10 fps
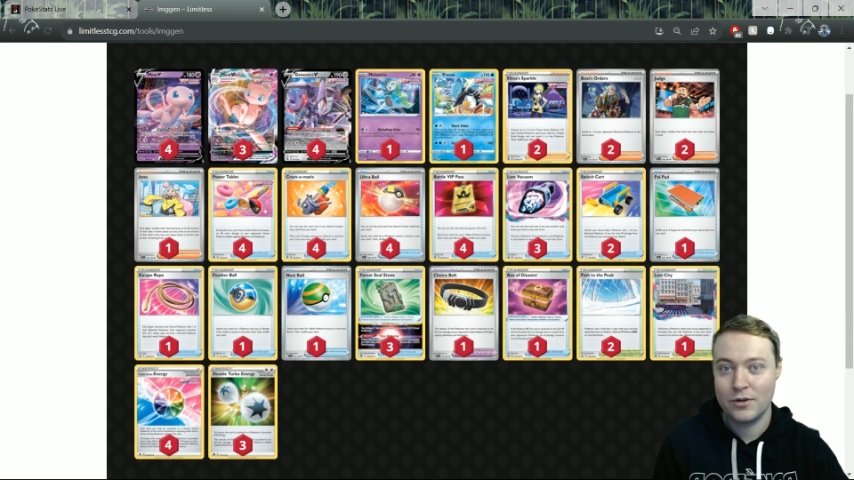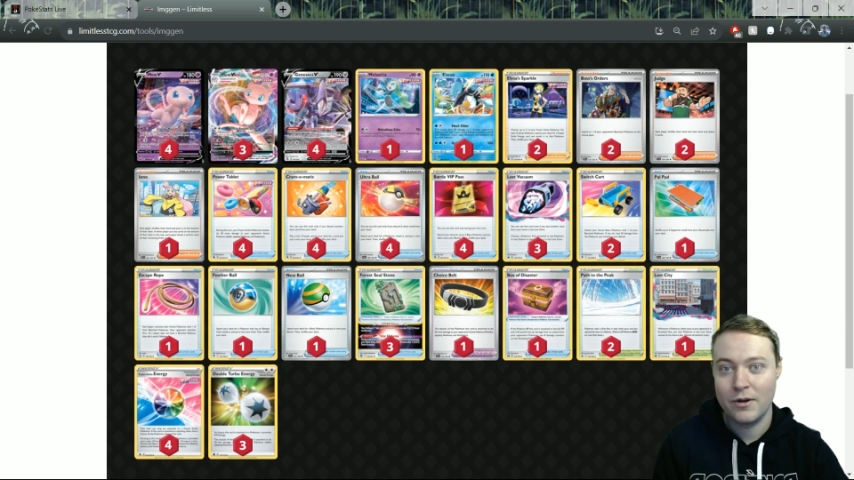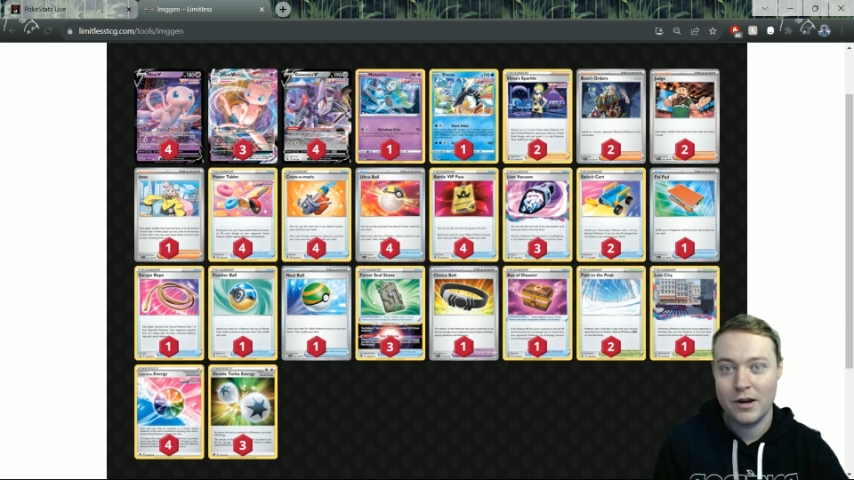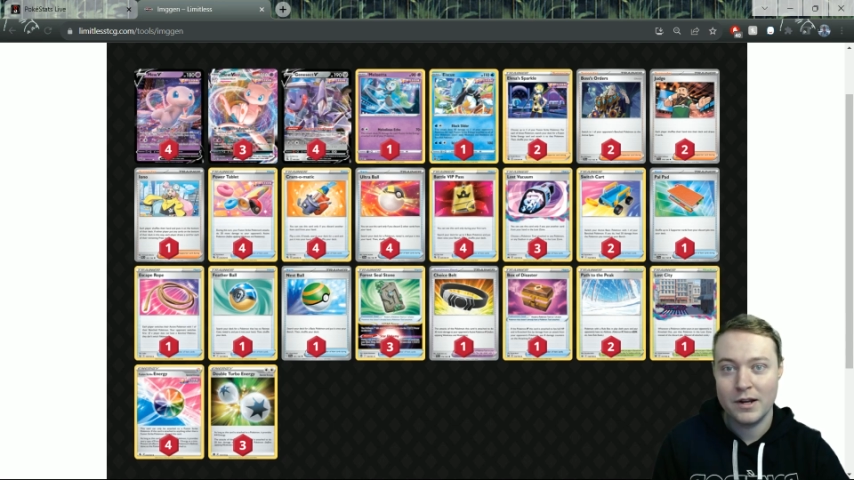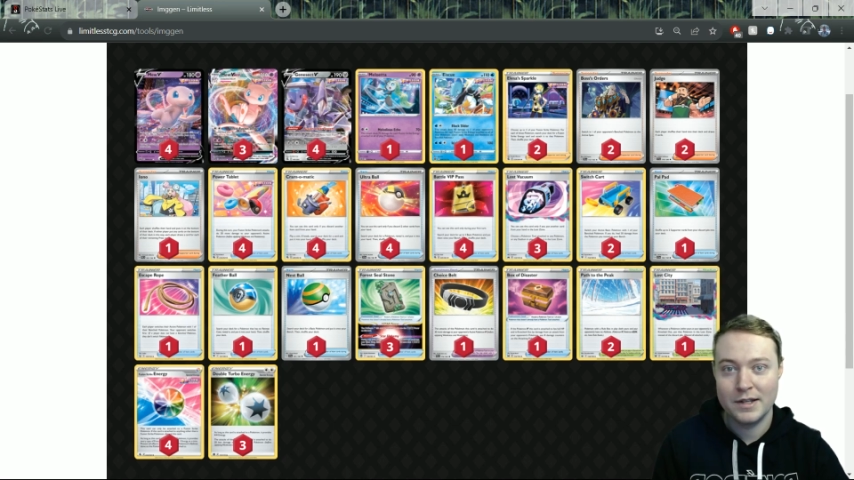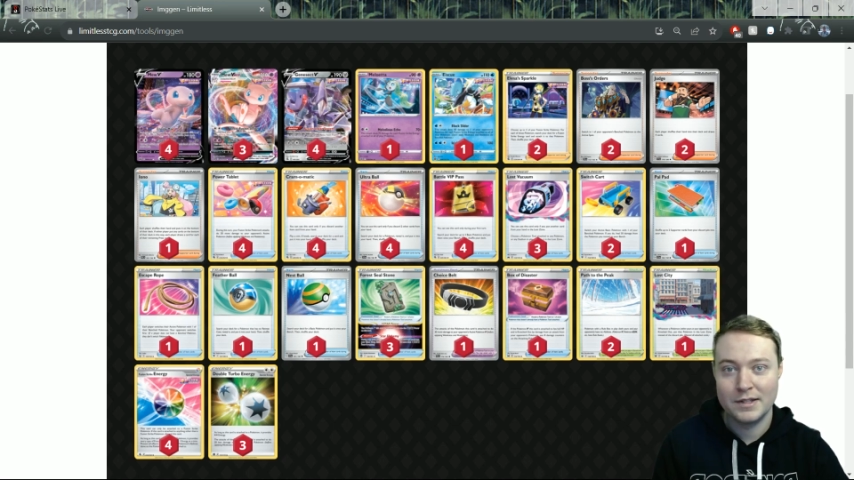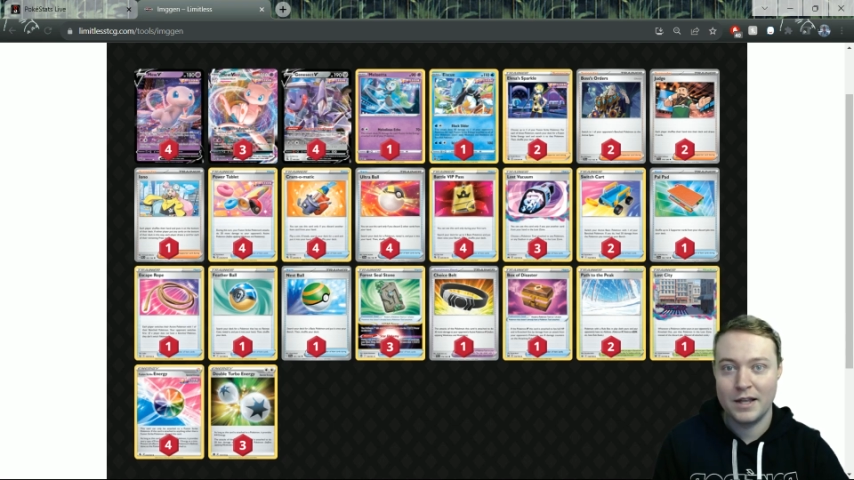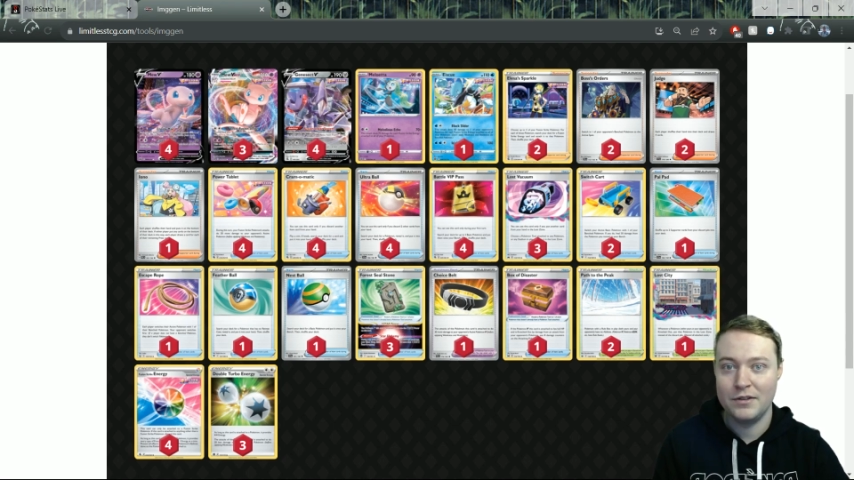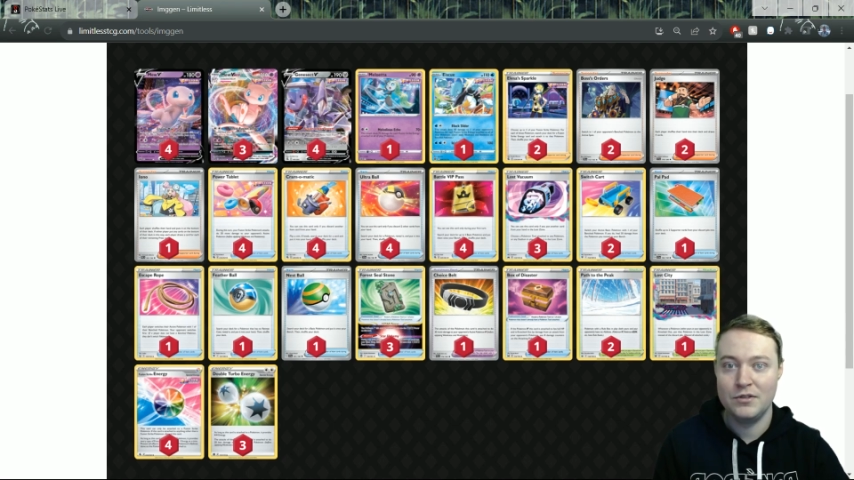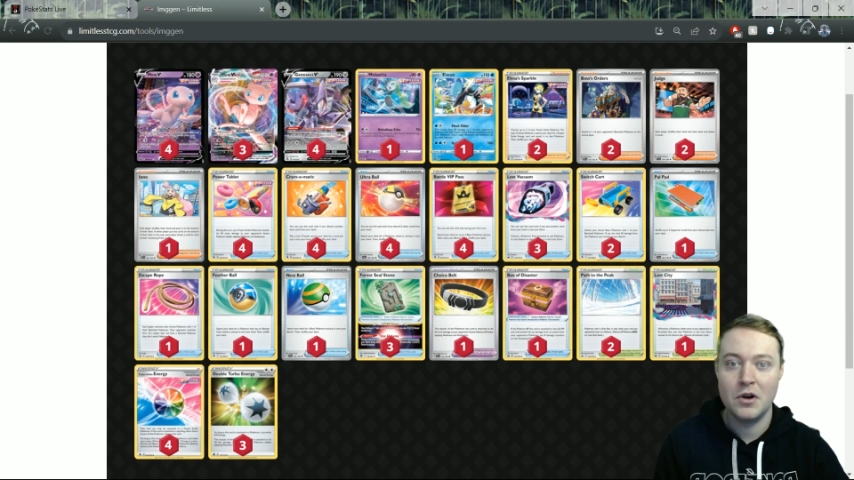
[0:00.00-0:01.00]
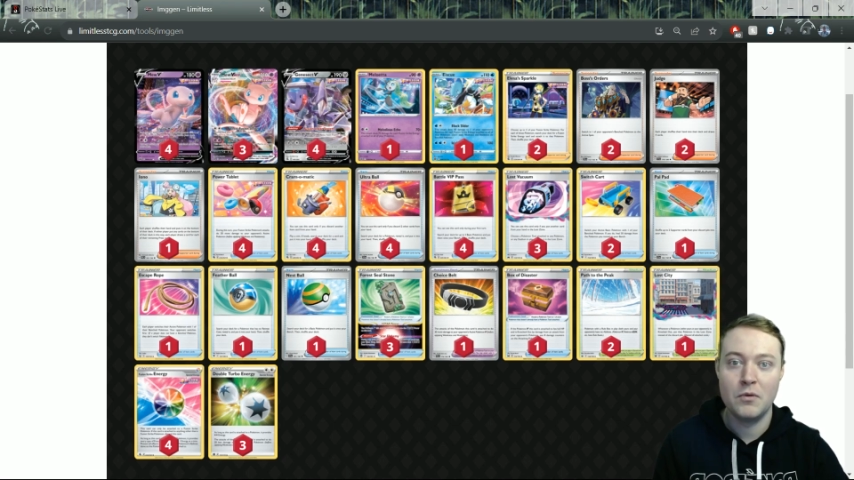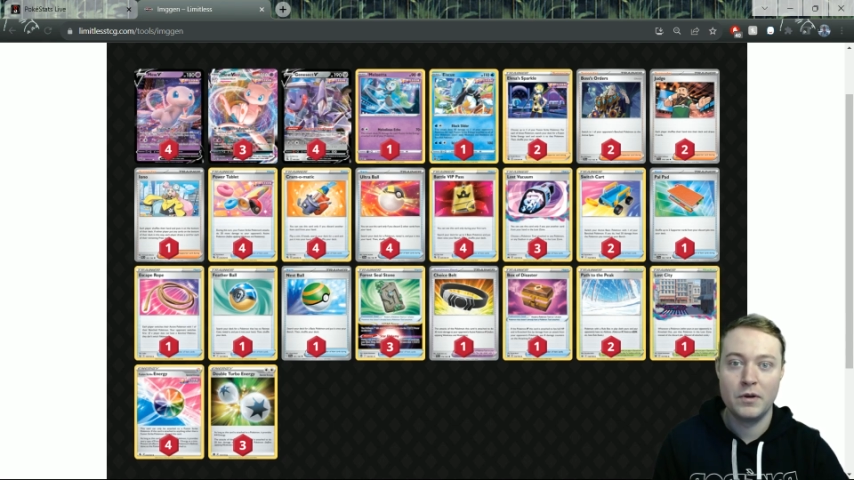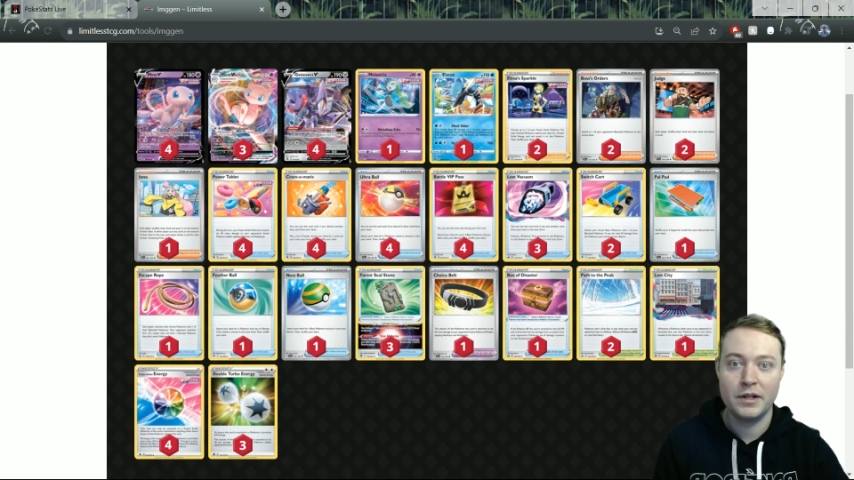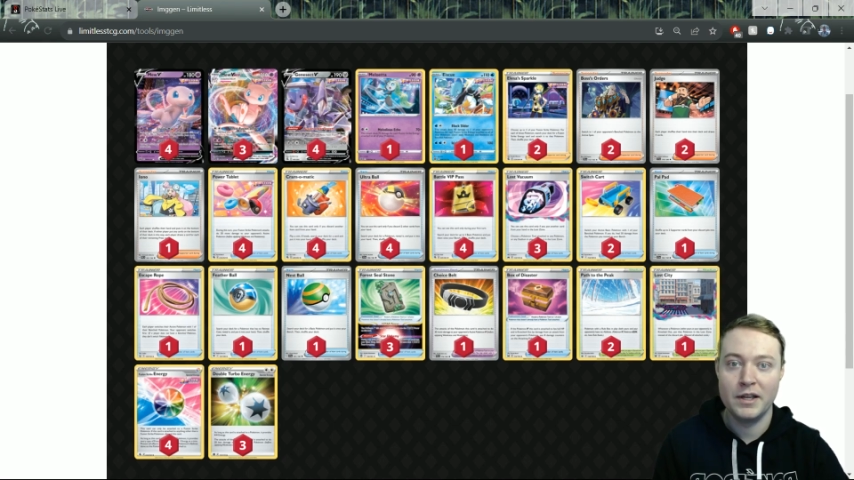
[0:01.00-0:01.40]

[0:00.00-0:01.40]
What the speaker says: Store is that you don't want